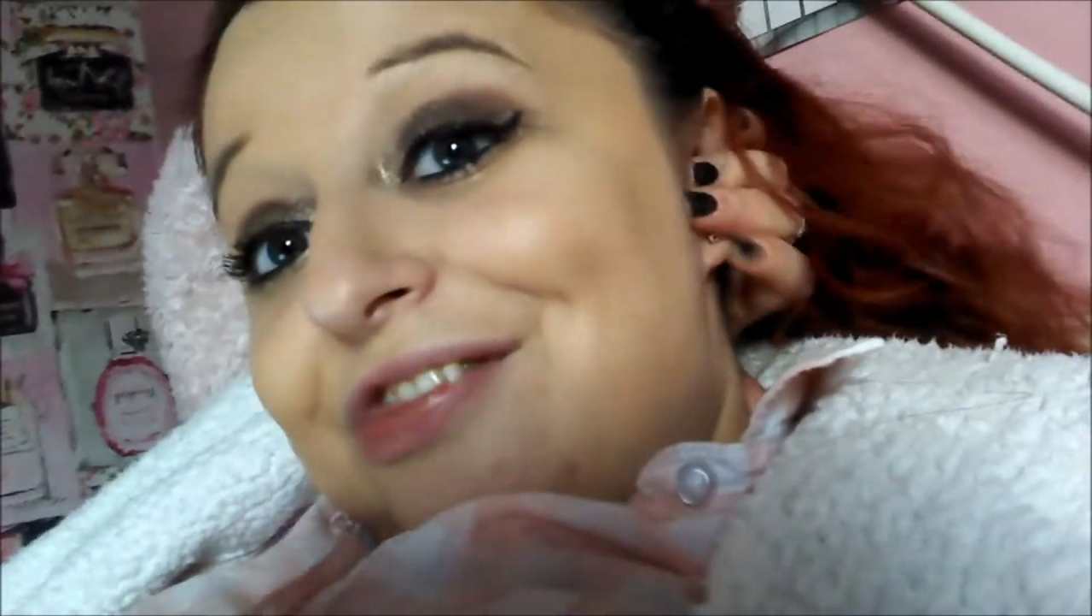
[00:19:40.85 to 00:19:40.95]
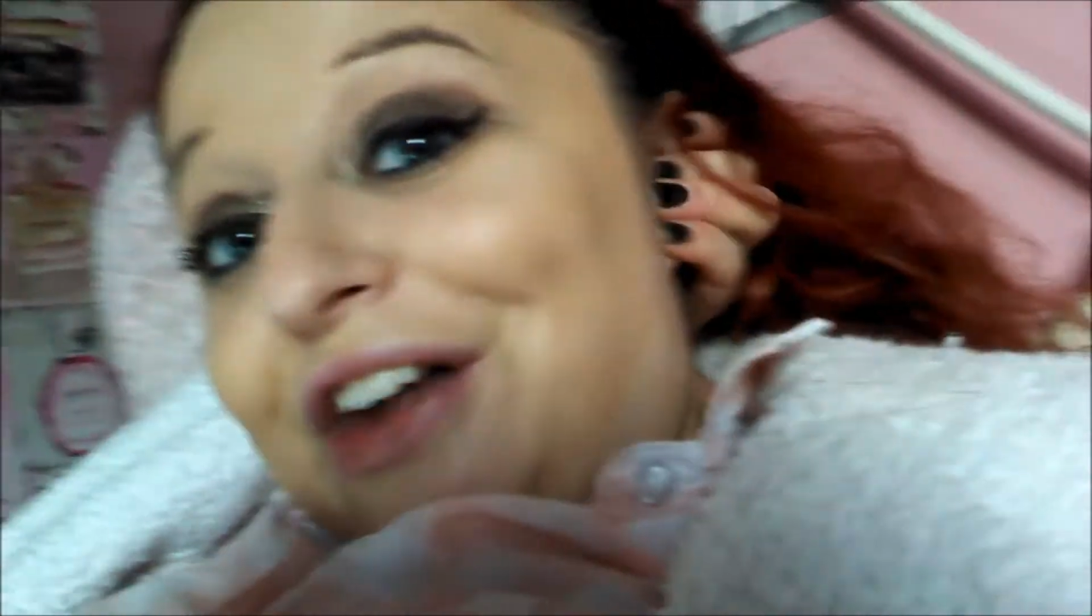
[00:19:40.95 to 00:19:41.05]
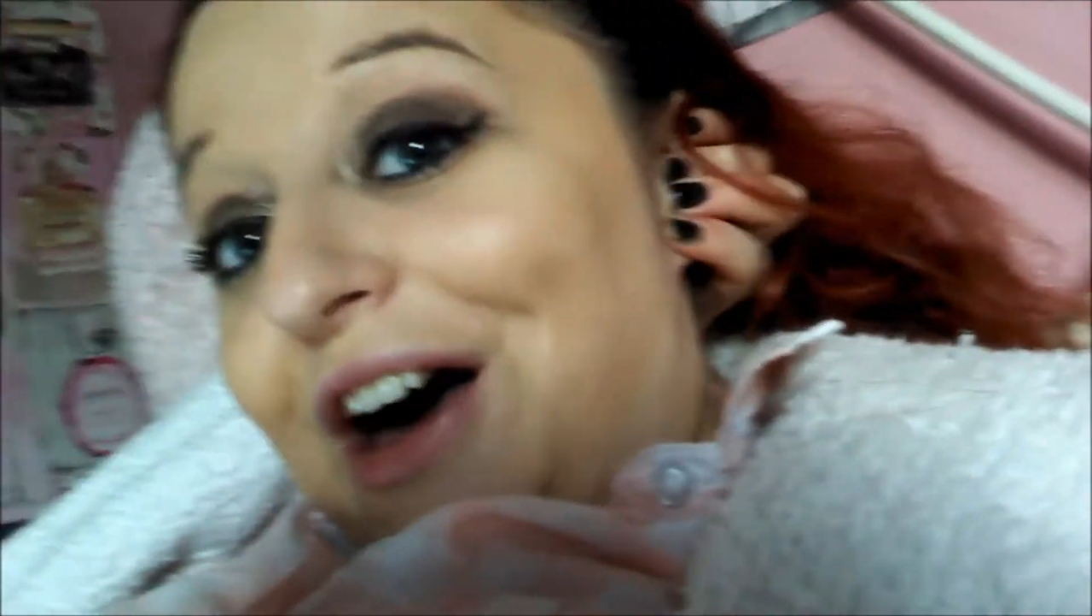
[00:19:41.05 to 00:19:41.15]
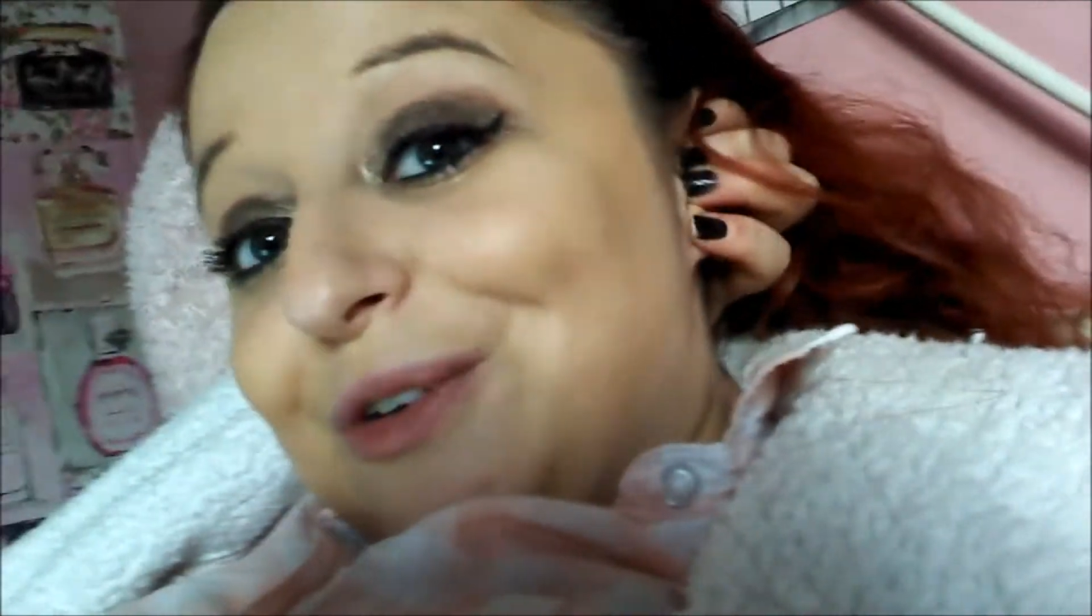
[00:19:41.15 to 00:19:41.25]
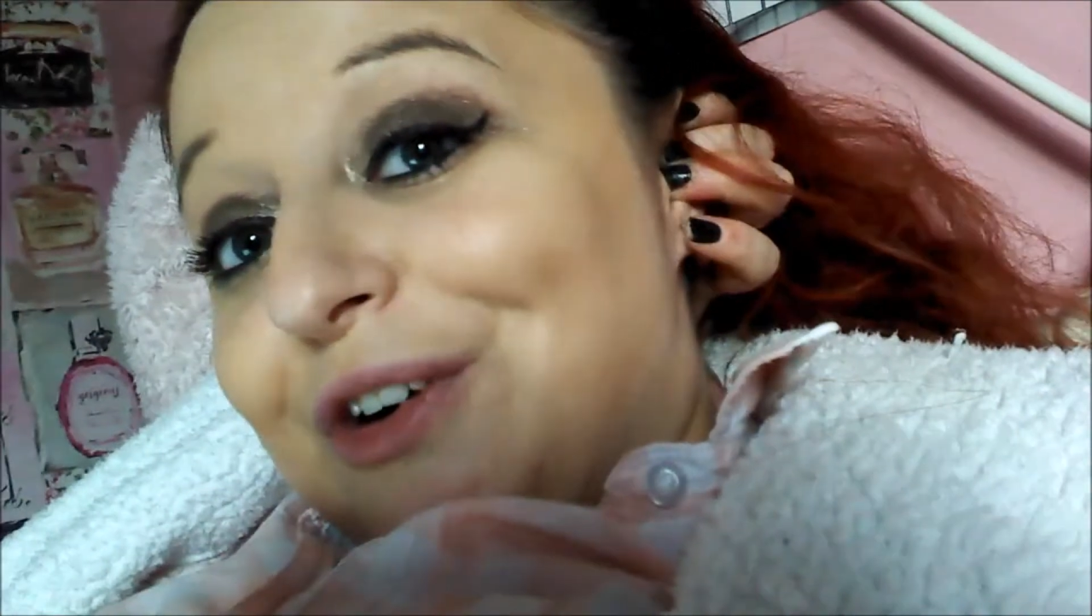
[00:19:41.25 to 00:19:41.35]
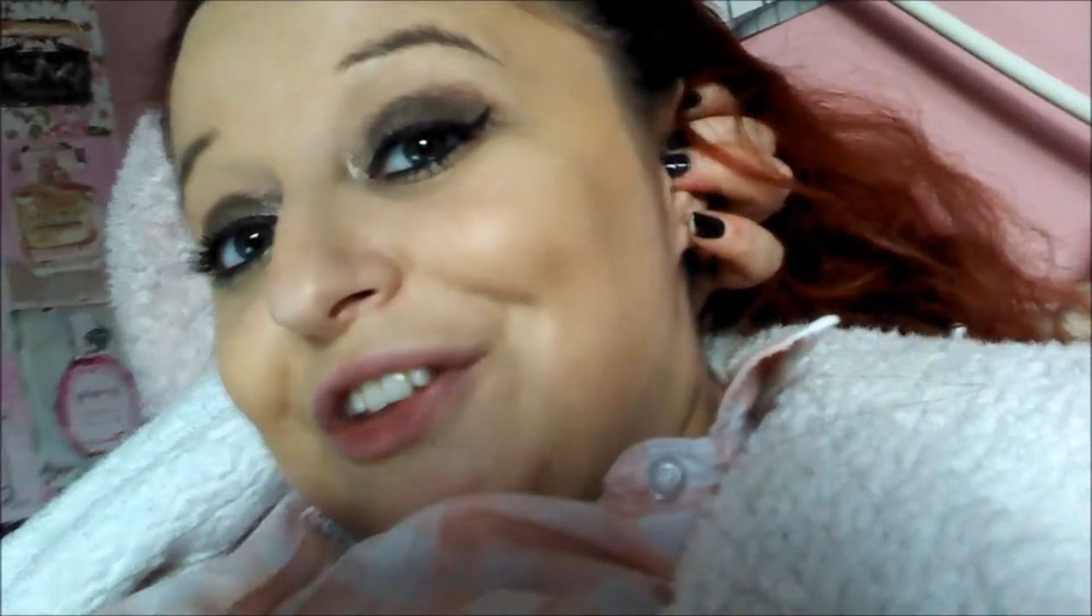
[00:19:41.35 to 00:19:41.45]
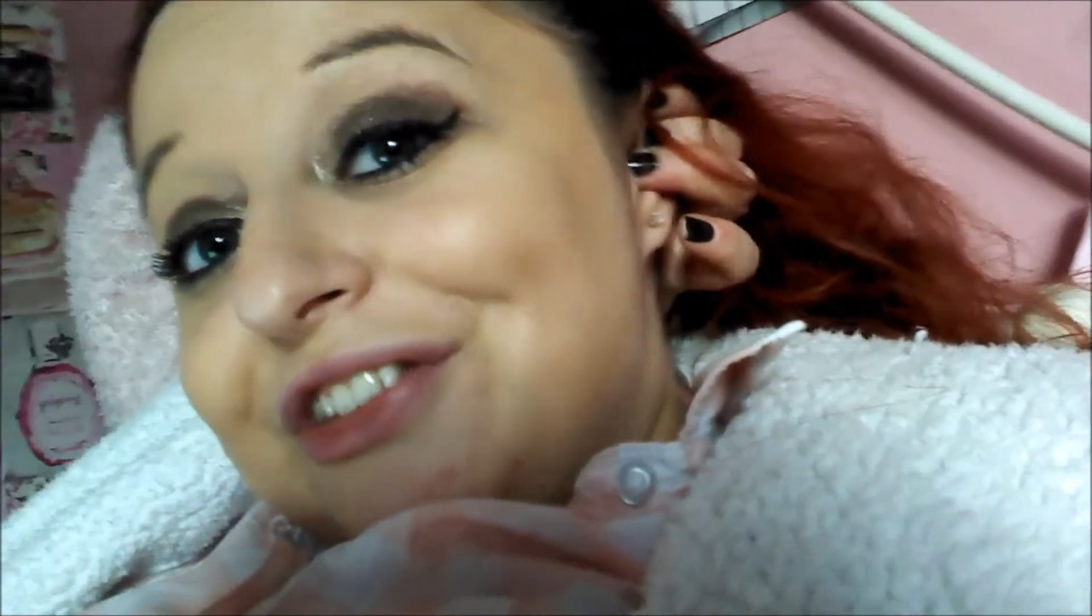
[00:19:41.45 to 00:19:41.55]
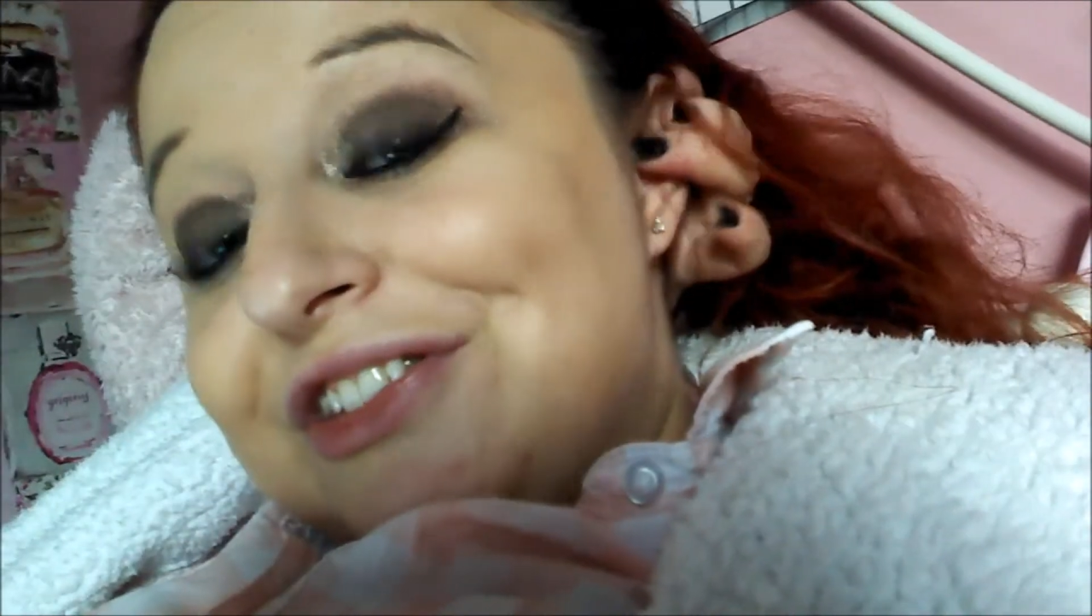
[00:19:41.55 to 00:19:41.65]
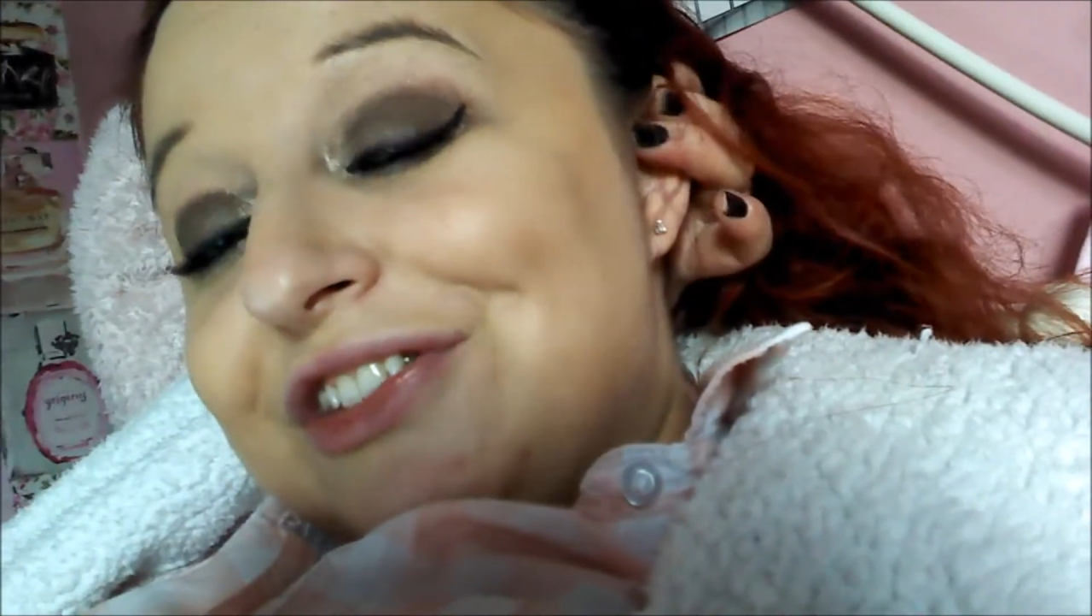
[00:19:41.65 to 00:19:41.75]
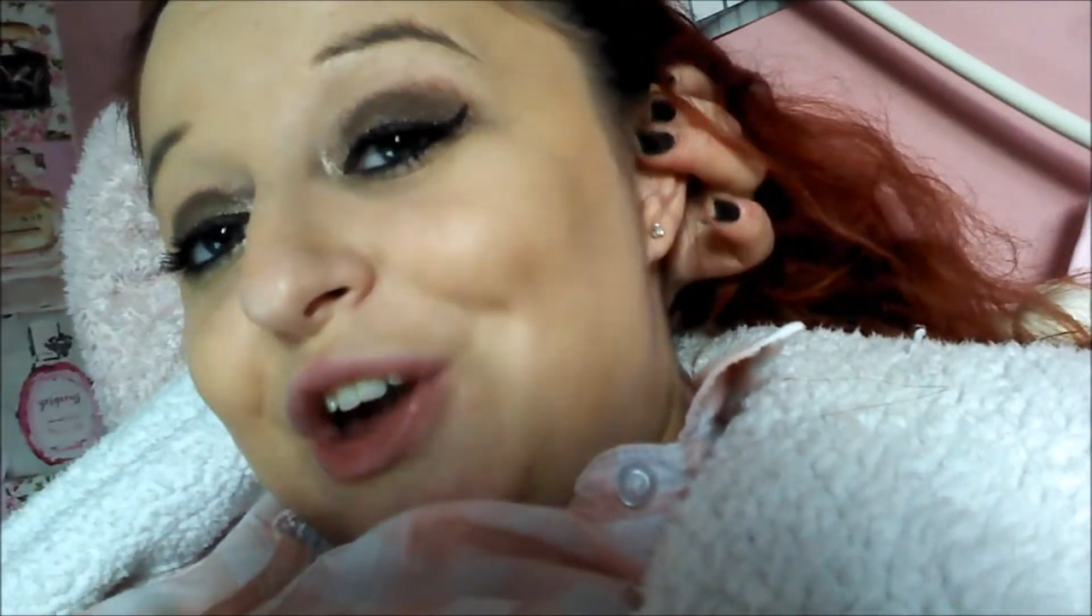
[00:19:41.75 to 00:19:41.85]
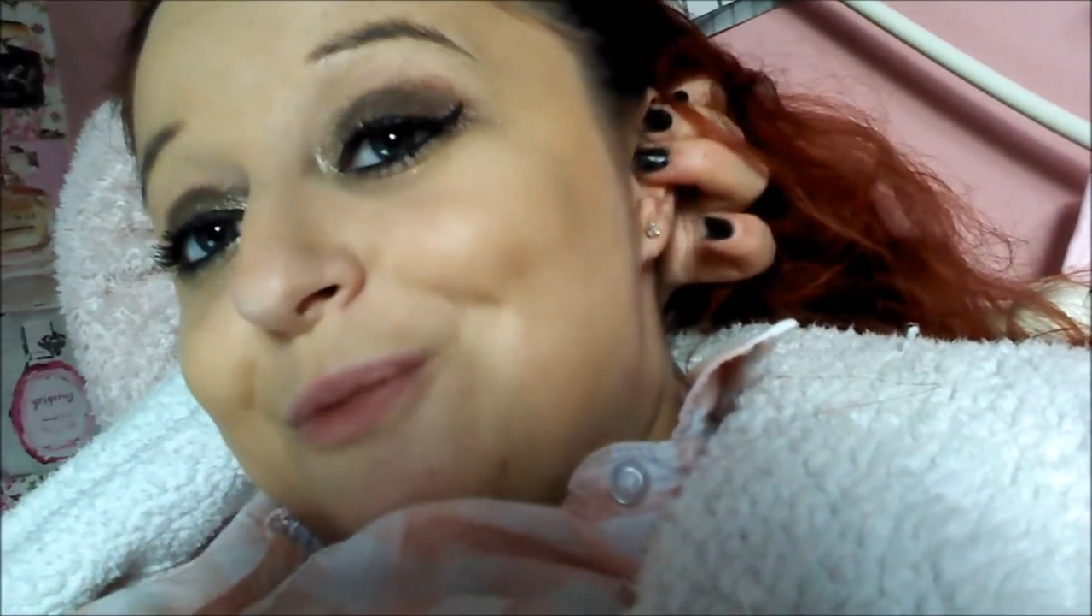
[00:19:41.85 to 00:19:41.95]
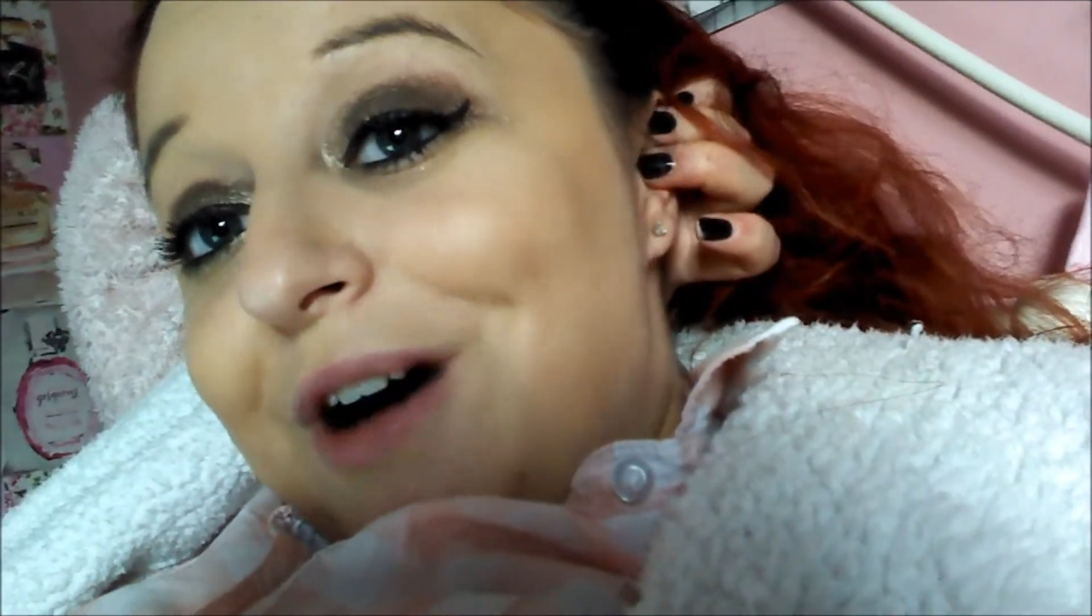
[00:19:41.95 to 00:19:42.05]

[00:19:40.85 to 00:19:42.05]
that I want so